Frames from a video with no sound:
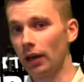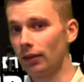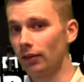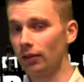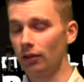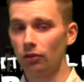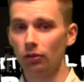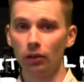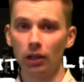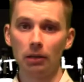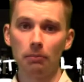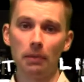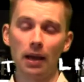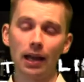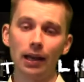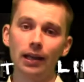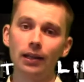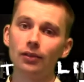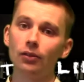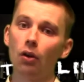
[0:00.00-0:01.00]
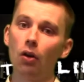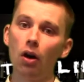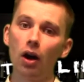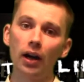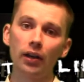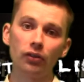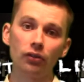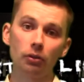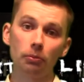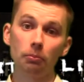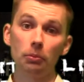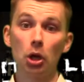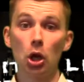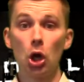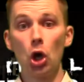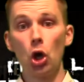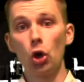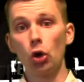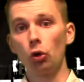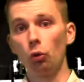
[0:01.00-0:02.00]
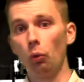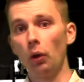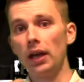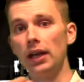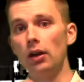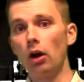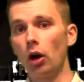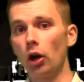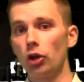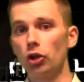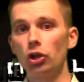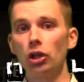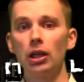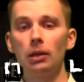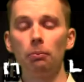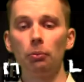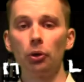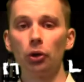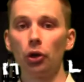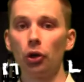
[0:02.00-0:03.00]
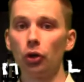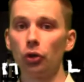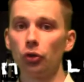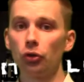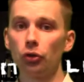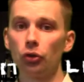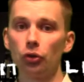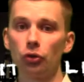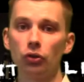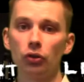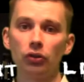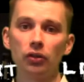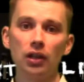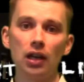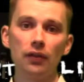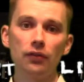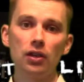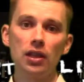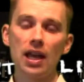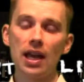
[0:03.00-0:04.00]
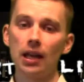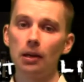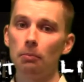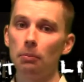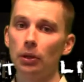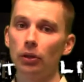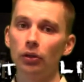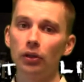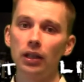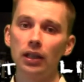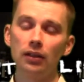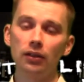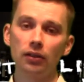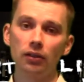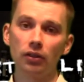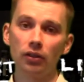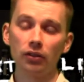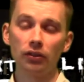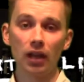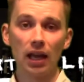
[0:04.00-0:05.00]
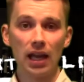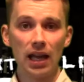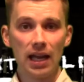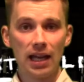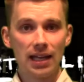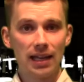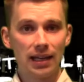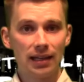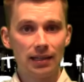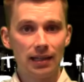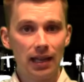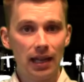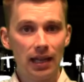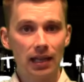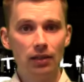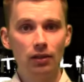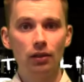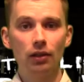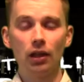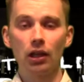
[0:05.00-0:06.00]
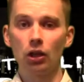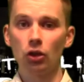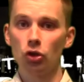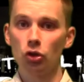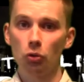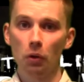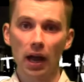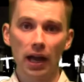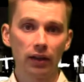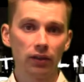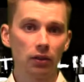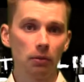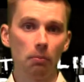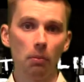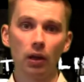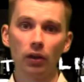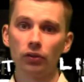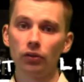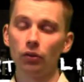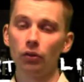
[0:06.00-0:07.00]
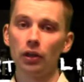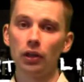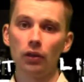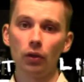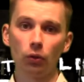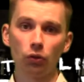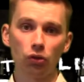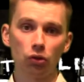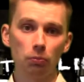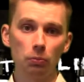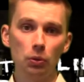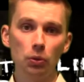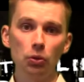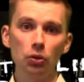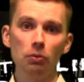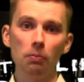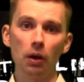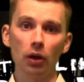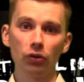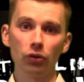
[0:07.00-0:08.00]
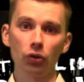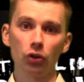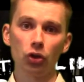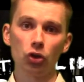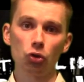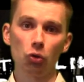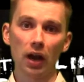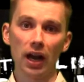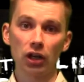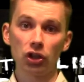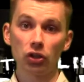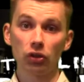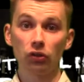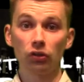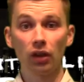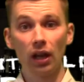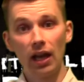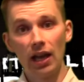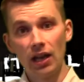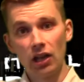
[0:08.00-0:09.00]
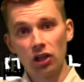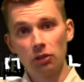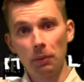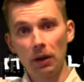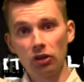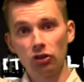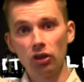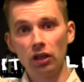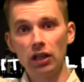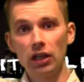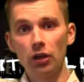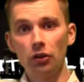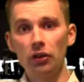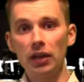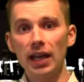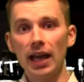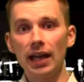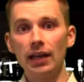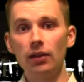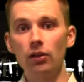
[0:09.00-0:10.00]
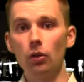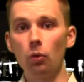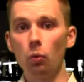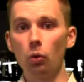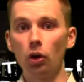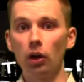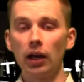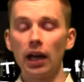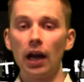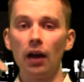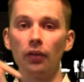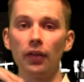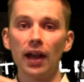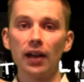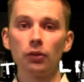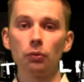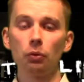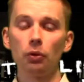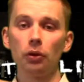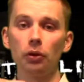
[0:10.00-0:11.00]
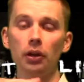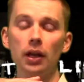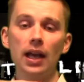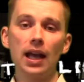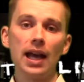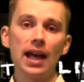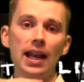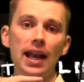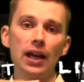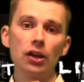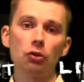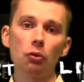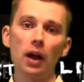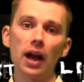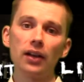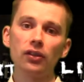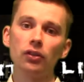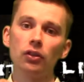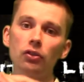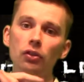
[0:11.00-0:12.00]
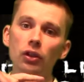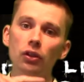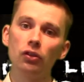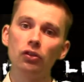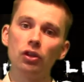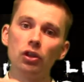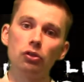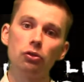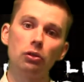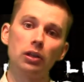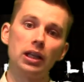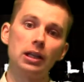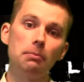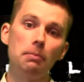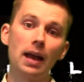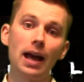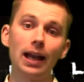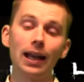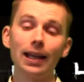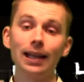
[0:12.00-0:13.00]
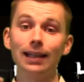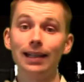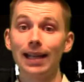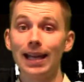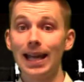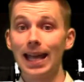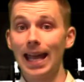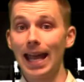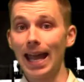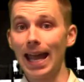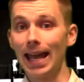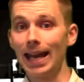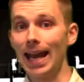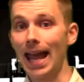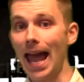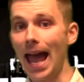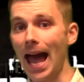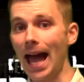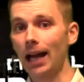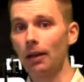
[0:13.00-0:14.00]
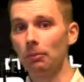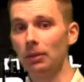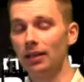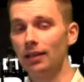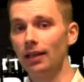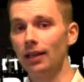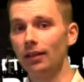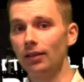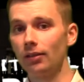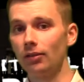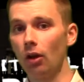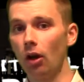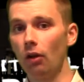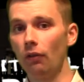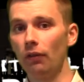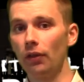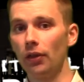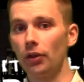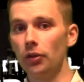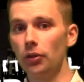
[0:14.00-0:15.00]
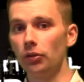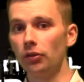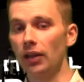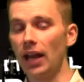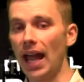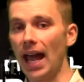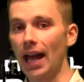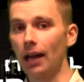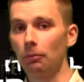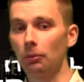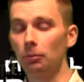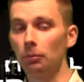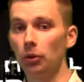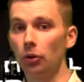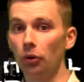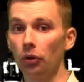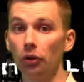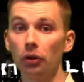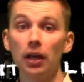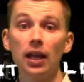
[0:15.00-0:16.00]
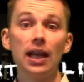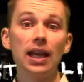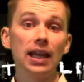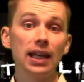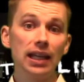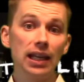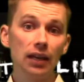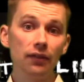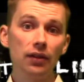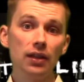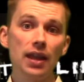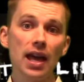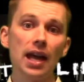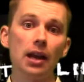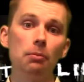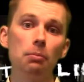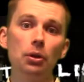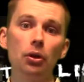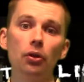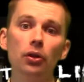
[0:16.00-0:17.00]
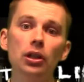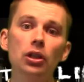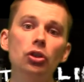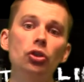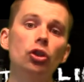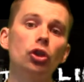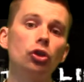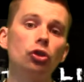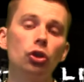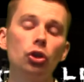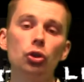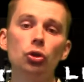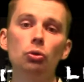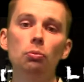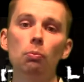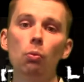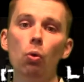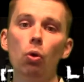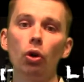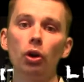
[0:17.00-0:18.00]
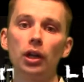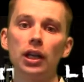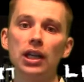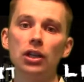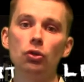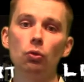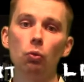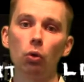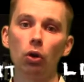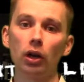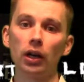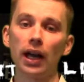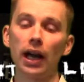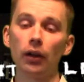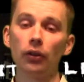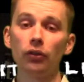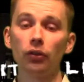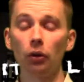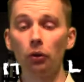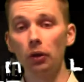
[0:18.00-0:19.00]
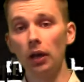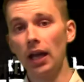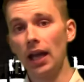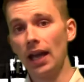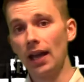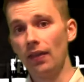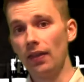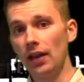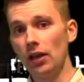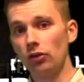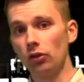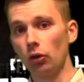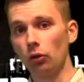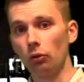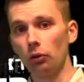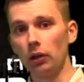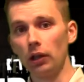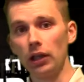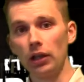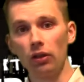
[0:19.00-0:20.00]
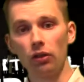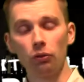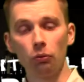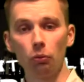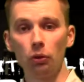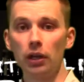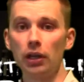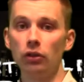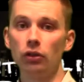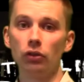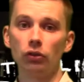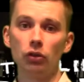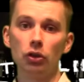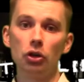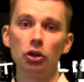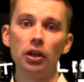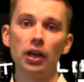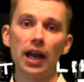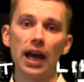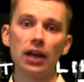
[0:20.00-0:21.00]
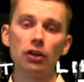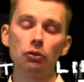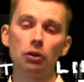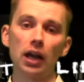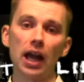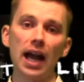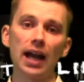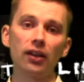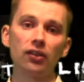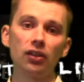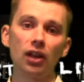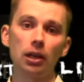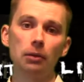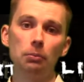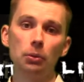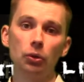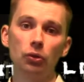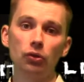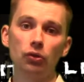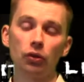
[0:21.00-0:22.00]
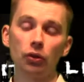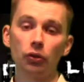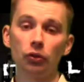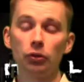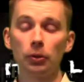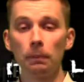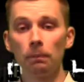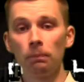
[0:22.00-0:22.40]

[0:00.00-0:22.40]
Citrulline malate's awesome, great arginine precursor, just gives you that ability to just continue to contract the muscle, get those smooth muscle contractions, especially near the end of the workout. That's where nitrogen, citrulline malate, and agmatine sulfate, they're using Agmapure, give you that ability just to do more each workout. So these are really 3 just good nitric oxide boosters.